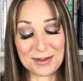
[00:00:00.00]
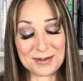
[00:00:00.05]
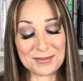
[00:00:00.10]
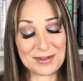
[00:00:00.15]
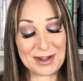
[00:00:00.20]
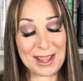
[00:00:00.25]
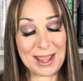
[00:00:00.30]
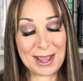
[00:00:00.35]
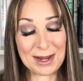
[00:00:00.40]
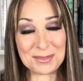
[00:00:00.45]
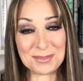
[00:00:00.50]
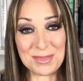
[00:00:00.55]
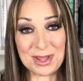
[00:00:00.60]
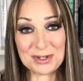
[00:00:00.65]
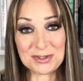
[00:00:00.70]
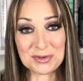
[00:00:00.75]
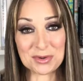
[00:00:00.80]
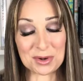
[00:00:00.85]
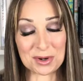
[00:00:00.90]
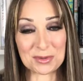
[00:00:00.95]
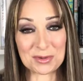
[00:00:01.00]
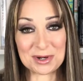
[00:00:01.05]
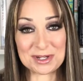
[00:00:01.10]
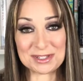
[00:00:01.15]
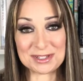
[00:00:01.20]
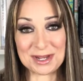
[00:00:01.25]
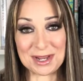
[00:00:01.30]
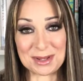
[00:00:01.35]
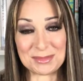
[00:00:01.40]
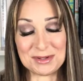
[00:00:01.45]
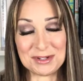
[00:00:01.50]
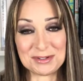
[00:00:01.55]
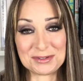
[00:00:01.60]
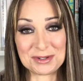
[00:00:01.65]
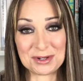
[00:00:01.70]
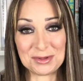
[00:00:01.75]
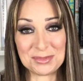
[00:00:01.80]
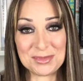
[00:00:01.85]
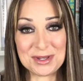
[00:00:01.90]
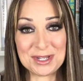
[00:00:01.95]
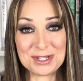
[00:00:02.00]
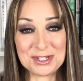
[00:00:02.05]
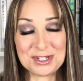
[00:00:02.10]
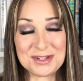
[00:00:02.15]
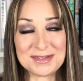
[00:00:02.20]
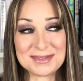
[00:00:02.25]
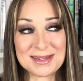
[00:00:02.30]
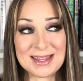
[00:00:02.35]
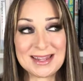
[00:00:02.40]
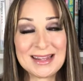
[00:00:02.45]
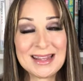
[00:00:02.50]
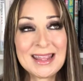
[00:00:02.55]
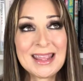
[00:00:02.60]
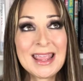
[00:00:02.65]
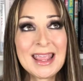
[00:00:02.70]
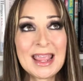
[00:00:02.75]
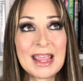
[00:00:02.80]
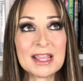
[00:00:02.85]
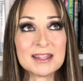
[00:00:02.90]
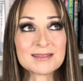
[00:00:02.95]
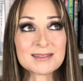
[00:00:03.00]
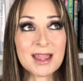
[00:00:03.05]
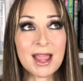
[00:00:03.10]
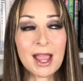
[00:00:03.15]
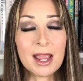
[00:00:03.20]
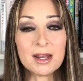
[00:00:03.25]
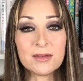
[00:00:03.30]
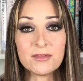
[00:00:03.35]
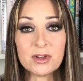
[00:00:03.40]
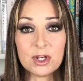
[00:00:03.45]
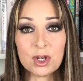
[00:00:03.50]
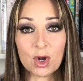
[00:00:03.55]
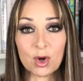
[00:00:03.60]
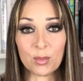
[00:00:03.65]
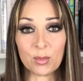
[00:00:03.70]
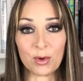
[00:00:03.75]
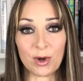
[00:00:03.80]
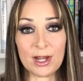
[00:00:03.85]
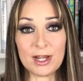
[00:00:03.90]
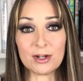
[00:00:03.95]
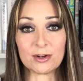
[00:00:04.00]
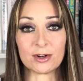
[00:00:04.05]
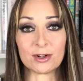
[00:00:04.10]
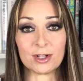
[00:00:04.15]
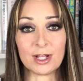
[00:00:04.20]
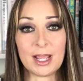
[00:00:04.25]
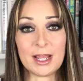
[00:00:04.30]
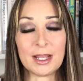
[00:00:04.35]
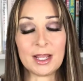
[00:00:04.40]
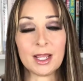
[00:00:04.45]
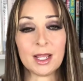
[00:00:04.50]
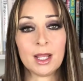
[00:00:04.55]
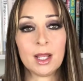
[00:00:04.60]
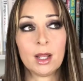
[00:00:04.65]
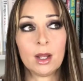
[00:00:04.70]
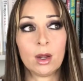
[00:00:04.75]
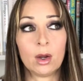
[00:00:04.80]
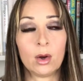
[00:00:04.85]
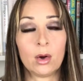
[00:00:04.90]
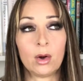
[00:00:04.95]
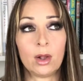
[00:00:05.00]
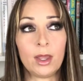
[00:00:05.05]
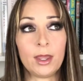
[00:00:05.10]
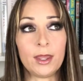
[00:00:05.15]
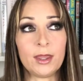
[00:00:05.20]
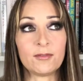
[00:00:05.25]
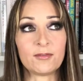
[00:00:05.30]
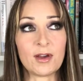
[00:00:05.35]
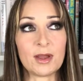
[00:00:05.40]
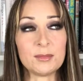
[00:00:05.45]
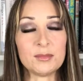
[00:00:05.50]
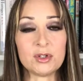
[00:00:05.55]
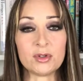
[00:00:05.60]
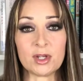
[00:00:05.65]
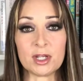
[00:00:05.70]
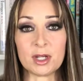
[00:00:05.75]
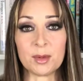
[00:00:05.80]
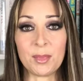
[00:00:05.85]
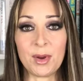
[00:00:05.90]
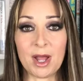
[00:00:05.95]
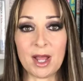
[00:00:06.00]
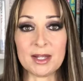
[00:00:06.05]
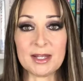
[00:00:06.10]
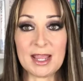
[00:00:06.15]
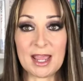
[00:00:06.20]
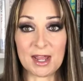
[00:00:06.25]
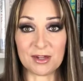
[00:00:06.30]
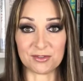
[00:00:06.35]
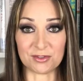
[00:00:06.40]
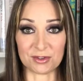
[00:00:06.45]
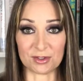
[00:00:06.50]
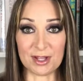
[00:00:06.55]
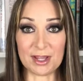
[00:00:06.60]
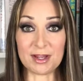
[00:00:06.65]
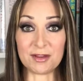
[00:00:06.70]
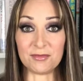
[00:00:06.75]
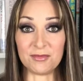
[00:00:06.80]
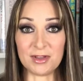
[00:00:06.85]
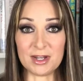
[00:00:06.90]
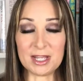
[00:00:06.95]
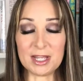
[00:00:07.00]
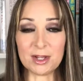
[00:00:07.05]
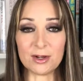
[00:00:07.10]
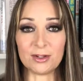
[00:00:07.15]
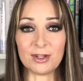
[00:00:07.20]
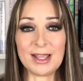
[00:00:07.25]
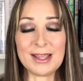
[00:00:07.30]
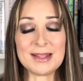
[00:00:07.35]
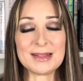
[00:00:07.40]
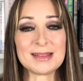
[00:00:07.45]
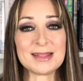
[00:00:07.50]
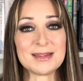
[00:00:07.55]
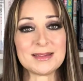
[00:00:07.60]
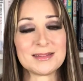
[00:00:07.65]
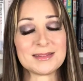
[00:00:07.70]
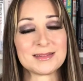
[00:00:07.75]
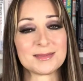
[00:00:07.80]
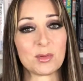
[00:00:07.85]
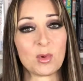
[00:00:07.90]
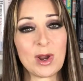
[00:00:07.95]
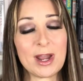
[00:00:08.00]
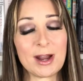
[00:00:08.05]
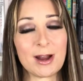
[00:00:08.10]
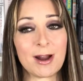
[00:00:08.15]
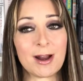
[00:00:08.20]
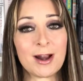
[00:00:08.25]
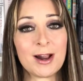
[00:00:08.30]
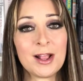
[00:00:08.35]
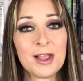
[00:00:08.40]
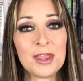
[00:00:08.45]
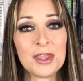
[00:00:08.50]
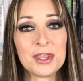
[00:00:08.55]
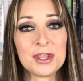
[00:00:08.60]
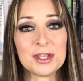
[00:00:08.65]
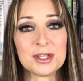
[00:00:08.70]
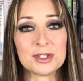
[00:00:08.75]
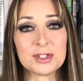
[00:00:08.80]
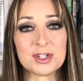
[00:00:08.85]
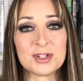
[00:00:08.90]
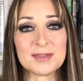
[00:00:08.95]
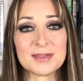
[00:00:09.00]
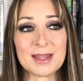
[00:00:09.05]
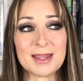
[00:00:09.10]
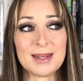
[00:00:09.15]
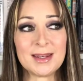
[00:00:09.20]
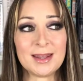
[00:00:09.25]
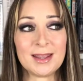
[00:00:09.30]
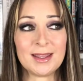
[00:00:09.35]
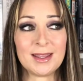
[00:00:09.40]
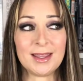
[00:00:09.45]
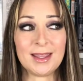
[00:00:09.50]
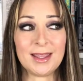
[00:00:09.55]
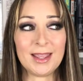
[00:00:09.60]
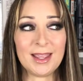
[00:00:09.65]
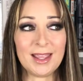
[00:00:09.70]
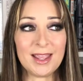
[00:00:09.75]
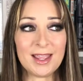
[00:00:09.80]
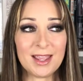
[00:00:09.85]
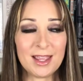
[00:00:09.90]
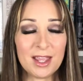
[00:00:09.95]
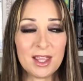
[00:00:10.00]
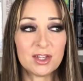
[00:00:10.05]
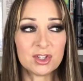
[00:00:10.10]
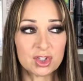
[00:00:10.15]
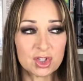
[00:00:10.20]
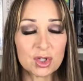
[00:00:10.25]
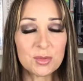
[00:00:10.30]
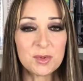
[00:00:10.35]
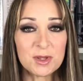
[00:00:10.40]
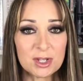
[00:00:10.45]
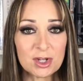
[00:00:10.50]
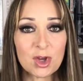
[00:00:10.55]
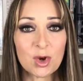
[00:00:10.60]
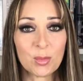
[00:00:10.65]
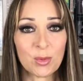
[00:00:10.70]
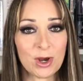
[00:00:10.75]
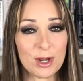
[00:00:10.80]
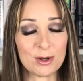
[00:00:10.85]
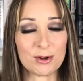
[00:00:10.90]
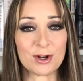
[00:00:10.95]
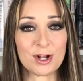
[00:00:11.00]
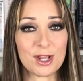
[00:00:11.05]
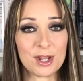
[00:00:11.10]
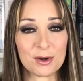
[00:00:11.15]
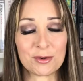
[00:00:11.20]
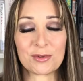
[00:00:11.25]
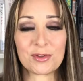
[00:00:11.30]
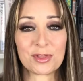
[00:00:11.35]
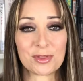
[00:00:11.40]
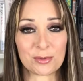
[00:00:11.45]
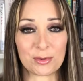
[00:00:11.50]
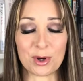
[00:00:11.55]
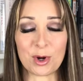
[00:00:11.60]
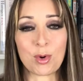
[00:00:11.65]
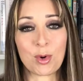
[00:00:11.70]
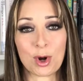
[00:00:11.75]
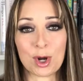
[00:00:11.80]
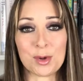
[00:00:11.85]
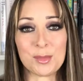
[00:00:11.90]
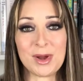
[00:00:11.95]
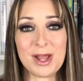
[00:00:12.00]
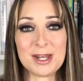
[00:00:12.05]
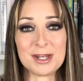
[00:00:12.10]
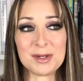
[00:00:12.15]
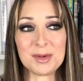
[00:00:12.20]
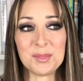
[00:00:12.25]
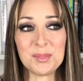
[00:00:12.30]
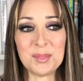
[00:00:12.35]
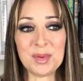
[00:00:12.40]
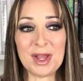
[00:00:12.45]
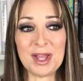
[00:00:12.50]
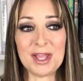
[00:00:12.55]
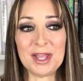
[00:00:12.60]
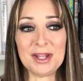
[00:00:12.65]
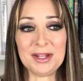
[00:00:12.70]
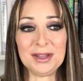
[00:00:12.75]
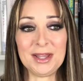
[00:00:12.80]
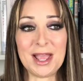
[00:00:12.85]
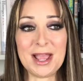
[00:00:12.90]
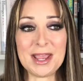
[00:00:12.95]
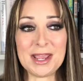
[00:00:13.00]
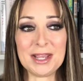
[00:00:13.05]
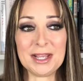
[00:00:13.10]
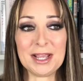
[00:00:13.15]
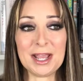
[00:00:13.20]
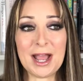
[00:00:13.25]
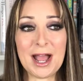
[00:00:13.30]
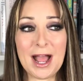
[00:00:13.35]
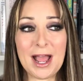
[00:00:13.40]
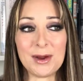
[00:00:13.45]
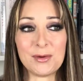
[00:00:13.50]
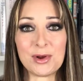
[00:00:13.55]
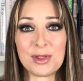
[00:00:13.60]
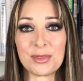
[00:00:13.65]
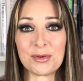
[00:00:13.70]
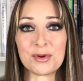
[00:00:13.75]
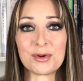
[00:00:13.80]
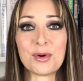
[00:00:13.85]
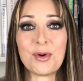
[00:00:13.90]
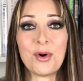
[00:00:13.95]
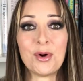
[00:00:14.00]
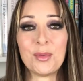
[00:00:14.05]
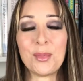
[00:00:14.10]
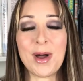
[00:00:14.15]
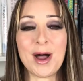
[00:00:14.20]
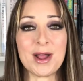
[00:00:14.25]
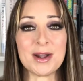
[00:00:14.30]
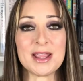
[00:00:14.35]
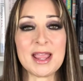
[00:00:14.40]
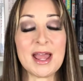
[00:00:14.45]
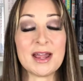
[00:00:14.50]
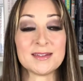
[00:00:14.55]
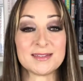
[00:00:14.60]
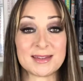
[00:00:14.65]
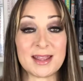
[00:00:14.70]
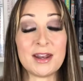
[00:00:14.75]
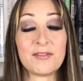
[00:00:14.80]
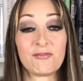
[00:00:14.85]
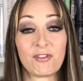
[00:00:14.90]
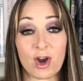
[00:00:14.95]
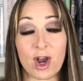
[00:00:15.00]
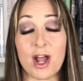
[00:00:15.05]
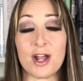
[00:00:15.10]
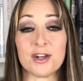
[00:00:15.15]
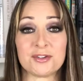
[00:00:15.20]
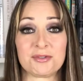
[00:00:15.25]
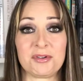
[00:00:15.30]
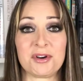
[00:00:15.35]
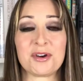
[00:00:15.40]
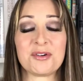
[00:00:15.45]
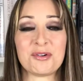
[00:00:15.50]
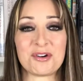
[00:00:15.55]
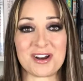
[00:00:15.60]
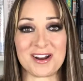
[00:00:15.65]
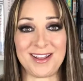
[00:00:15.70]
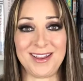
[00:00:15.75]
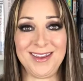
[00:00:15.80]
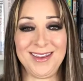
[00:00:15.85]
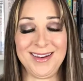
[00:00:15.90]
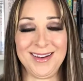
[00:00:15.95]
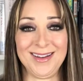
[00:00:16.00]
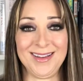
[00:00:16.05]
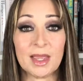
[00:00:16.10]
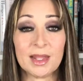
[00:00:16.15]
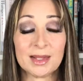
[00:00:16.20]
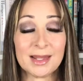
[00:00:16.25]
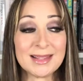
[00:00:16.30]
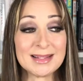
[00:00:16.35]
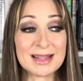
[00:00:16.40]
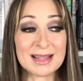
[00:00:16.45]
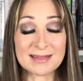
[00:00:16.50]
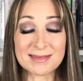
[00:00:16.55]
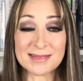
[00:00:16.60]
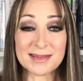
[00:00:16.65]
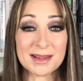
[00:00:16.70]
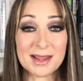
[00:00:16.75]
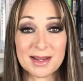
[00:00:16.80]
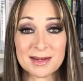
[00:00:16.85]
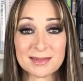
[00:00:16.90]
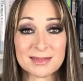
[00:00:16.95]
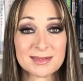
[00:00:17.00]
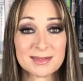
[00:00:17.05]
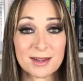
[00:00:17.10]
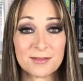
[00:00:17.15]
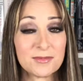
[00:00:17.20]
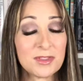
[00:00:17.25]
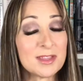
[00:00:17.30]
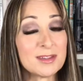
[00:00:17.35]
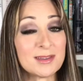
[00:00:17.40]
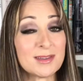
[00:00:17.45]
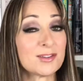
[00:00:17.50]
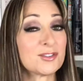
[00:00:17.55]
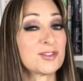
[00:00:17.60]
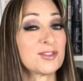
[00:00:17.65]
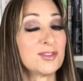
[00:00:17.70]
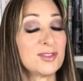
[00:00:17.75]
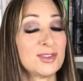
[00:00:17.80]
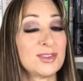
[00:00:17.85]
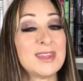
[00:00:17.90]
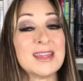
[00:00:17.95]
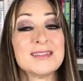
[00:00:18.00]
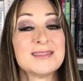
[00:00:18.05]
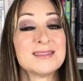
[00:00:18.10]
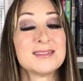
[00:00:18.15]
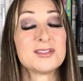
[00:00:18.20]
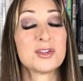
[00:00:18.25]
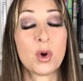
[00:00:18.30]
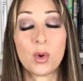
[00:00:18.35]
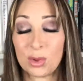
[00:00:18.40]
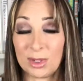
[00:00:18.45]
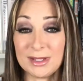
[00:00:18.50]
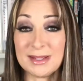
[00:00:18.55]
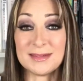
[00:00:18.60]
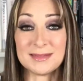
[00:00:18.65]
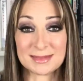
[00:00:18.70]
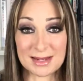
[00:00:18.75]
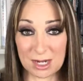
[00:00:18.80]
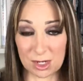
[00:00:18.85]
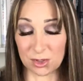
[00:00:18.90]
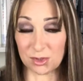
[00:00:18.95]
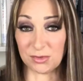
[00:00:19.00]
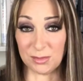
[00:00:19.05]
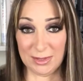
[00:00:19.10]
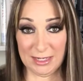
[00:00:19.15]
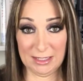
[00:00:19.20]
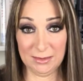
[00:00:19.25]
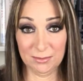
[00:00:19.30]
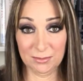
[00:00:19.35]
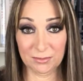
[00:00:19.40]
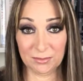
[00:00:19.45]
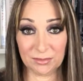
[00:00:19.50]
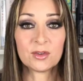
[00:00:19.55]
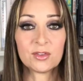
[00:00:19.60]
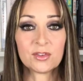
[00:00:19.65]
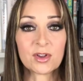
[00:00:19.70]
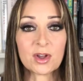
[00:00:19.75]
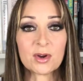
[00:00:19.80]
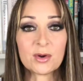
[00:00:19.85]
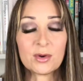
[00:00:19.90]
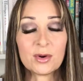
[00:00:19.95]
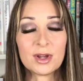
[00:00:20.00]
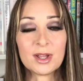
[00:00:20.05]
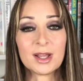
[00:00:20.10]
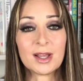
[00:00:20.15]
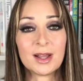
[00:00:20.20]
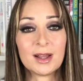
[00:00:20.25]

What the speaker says: even had a mentor one time who told me, she said, it's kind of a no-brainer, like if I'm doing a podcast or like a video like this, where she said, it should be a no-brainer to hit the record button, but like I went through a whole podcast and forgot to record it. And like that's the kind of stuff that totally scares me. So